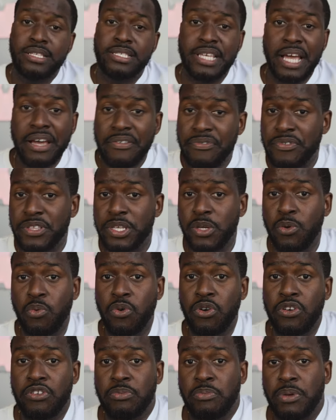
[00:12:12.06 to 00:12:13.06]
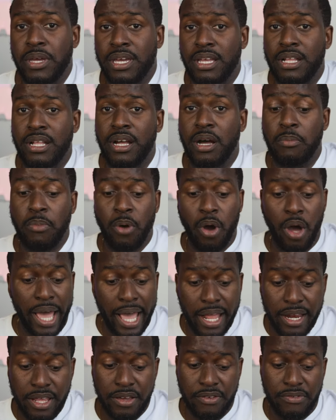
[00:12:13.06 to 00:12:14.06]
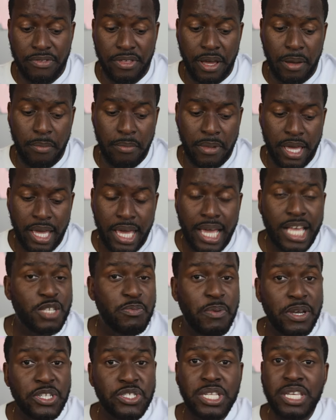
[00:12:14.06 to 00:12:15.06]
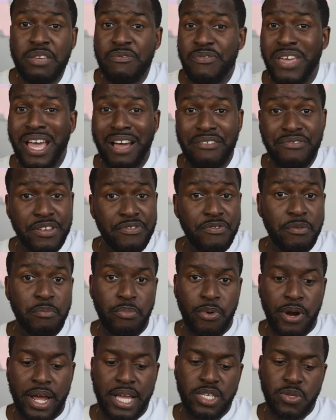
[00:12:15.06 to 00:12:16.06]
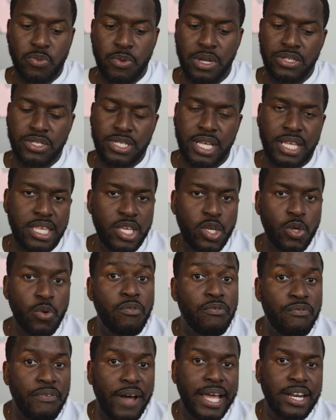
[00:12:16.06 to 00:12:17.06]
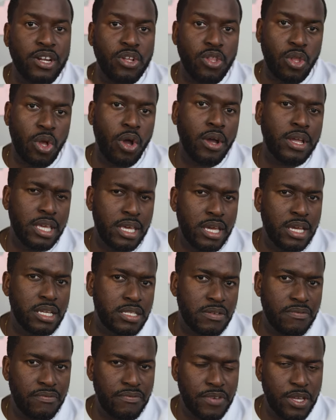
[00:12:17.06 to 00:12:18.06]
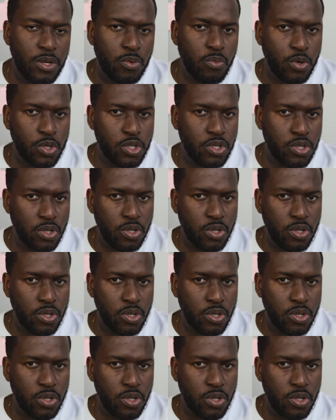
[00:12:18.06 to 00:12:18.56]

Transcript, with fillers: definitely worth picking up any of them, especially if you have different price ranges. I think you'll find a lot here to fit what